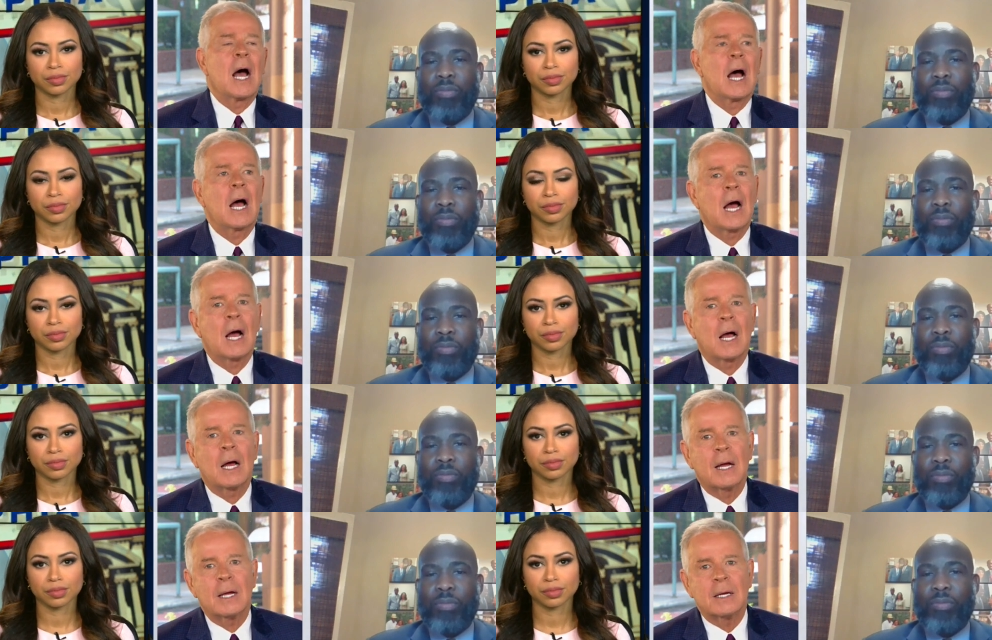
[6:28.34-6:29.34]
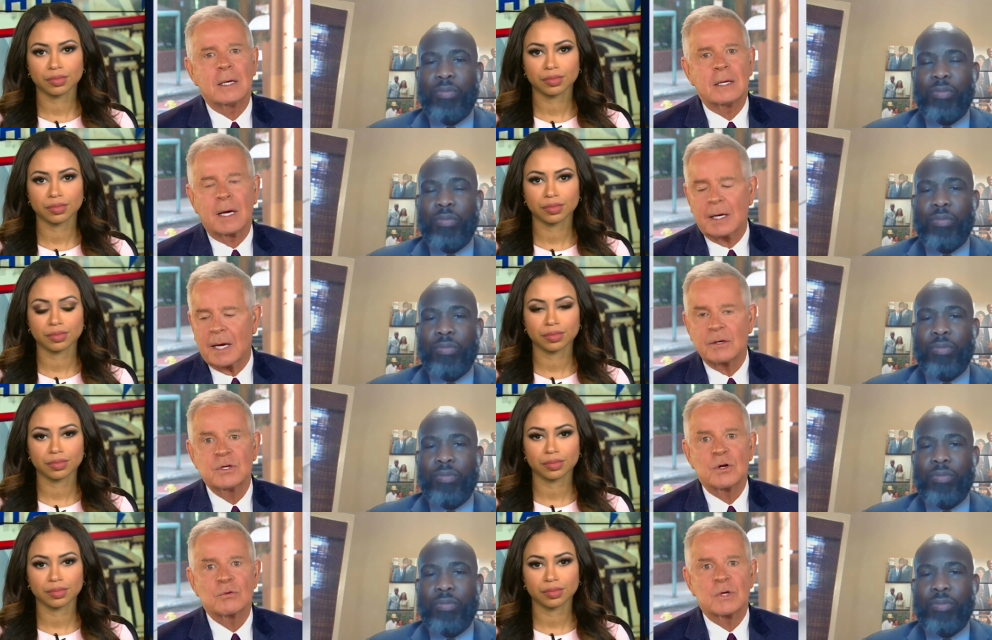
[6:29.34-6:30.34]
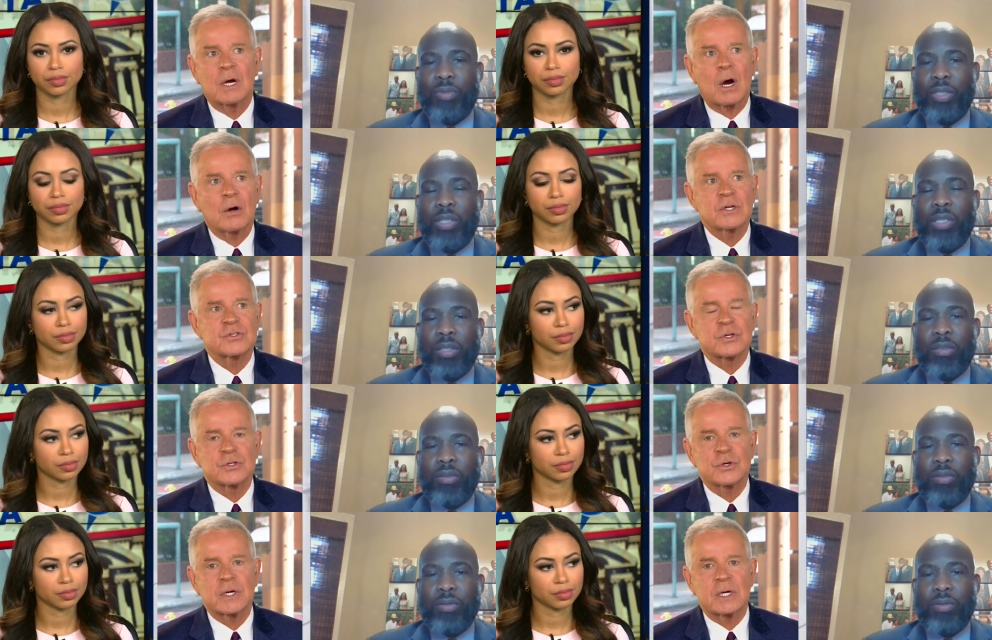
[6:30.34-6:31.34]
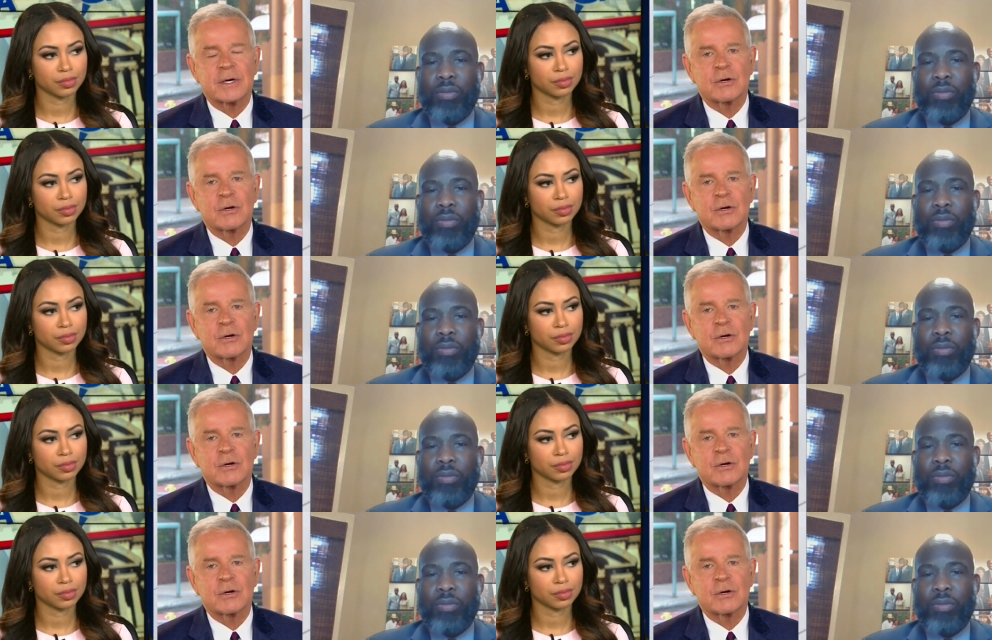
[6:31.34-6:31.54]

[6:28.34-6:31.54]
Speaker 1: Our district attorney, Larry